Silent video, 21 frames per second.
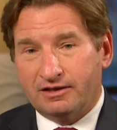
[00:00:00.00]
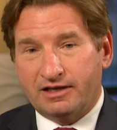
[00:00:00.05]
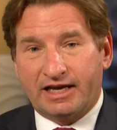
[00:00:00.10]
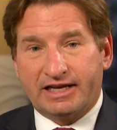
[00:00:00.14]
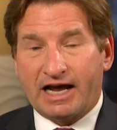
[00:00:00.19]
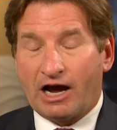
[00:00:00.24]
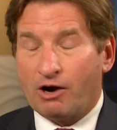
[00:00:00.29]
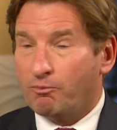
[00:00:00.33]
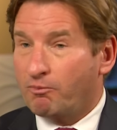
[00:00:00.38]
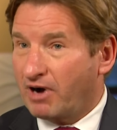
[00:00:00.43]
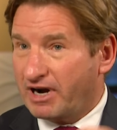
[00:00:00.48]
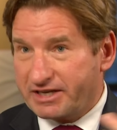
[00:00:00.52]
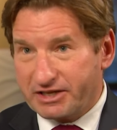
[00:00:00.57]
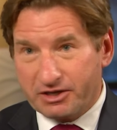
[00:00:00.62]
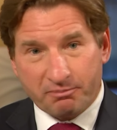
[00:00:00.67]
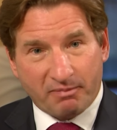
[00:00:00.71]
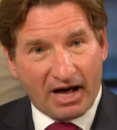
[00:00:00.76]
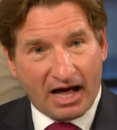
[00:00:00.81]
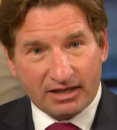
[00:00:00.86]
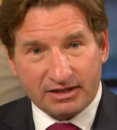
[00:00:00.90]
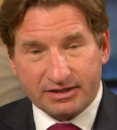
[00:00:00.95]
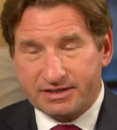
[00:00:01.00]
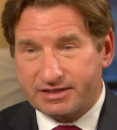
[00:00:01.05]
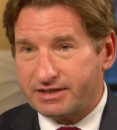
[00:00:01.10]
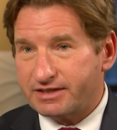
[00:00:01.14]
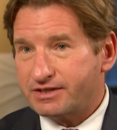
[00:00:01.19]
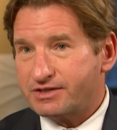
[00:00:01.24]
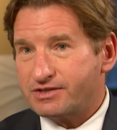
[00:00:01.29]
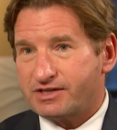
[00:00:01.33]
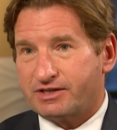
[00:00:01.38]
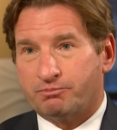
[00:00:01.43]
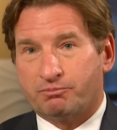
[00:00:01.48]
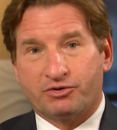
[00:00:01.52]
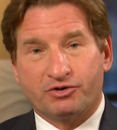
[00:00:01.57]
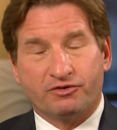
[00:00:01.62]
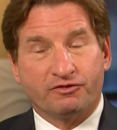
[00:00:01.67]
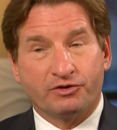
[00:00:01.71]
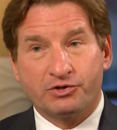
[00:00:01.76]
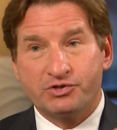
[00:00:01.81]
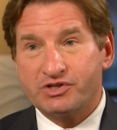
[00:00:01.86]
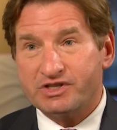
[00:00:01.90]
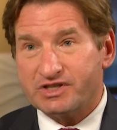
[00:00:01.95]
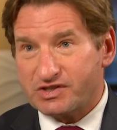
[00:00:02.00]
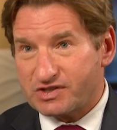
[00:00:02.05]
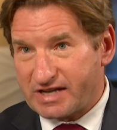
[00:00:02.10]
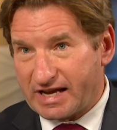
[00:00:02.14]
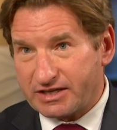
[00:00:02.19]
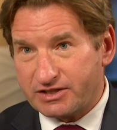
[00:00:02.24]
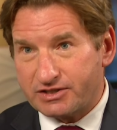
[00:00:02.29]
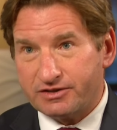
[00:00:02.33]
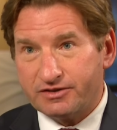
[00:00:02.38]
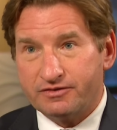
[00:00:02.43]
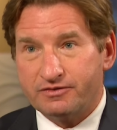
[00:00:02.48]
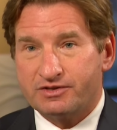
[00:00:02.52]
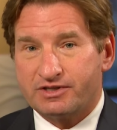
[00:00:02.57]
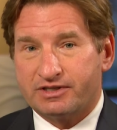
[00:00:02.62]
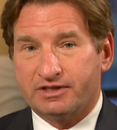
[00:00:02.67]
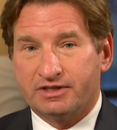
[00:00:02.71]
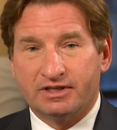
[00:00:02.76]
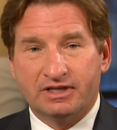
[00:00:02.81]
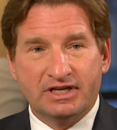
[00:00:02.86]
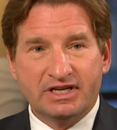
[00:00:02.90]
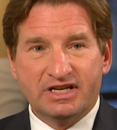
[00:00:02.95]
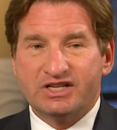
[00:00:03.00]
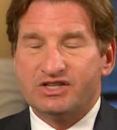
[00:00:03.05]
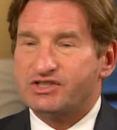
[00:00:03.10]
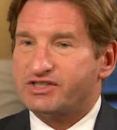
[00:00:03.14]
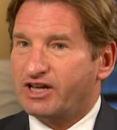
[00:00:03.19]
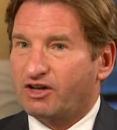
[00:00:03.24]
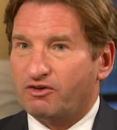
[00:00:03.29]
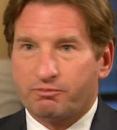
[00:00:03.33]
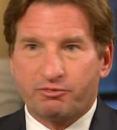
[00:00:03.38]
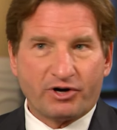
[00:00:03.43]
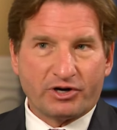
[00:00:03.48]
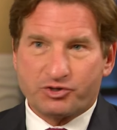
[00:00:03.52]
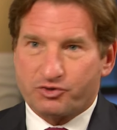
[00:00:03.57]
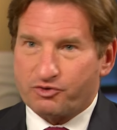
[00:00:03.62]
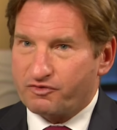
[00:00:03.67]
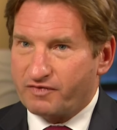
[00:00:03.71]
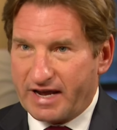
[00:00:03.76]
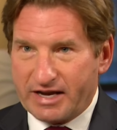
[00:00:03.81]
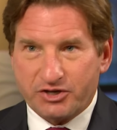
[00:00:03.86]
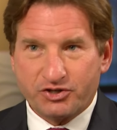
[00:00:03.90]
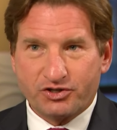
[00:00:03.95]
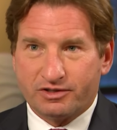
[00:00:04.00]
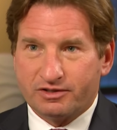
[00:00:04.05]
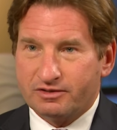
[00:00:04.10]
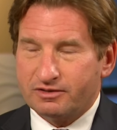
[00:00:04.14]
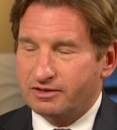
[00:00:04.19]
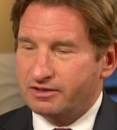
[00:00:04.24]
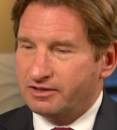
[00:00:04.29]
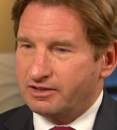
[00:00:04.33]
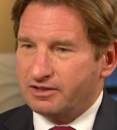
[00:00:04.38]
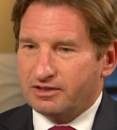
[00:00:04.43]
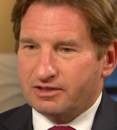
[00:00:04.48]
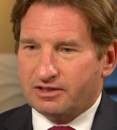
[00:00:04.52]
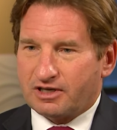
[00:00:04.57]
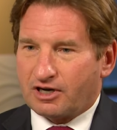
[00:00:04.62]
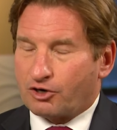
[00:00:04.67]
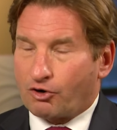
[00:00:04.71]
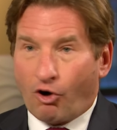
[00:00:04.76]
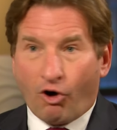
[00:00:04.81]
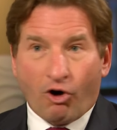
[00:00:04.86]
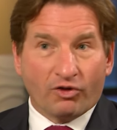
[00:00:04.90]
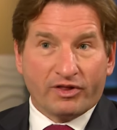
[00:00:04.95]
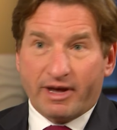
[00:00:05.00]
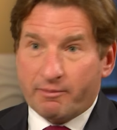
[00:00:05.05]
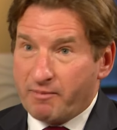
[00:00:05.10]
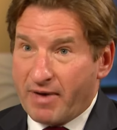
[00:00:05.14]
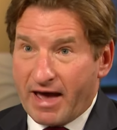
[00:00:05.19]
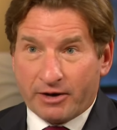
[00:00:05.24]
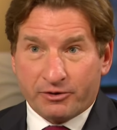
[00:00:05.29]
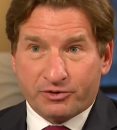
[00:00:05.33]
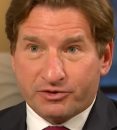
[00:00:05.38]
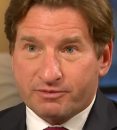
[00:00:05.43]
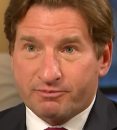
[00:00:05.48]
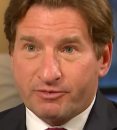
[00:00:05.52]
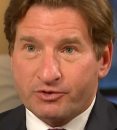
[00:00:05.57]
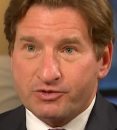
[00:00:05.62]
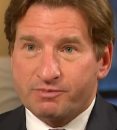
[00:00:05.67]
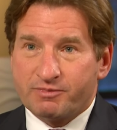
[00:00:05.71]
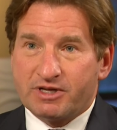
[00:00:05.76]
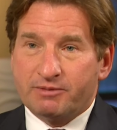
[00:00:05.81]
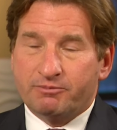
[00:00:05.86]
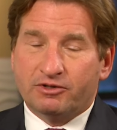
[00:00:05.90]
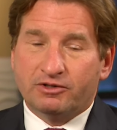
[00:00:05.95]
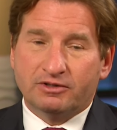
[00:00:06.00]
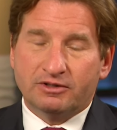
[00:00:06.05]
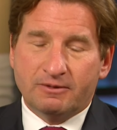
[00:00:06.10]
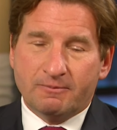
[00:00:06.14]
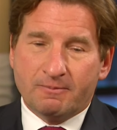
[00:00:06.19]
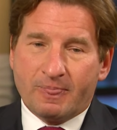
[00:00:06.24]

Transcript: and how money in politics and perverse incentives and self preservation are all that matter to most people.